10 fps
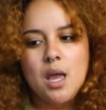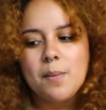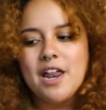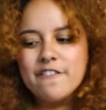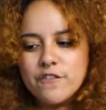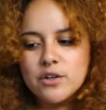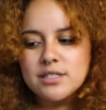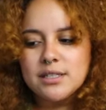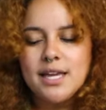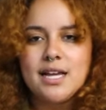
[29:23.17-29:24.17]
but at
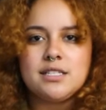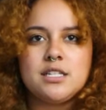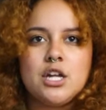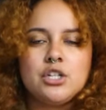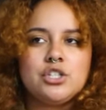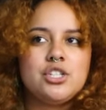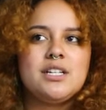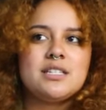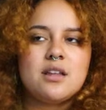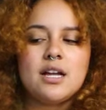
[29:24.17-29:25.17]
first glance,
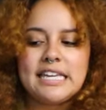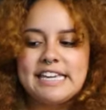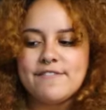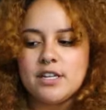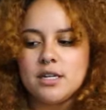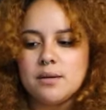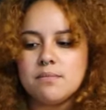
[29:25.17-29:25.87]
she is not given